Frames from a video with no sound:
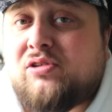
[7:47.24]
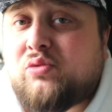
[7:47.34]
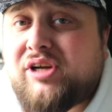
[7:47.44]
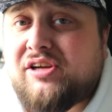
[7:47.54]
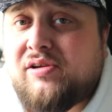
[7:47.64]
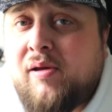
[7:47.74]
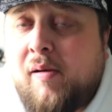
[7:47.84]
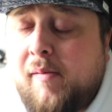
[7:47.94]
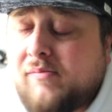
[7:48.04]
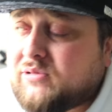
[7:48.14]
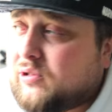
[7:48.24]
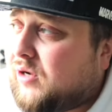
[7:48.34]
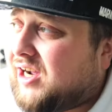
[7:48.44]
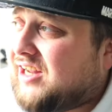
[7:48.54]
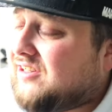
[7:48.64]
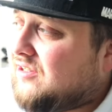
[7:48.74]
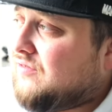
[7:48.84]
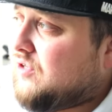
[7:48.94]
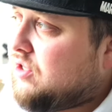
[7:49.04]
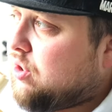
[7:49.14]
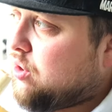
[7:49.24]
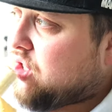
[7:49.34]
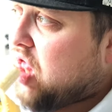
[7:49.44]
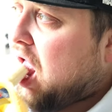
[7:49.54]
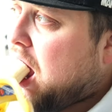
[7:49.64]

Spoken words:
or drink while editing videos?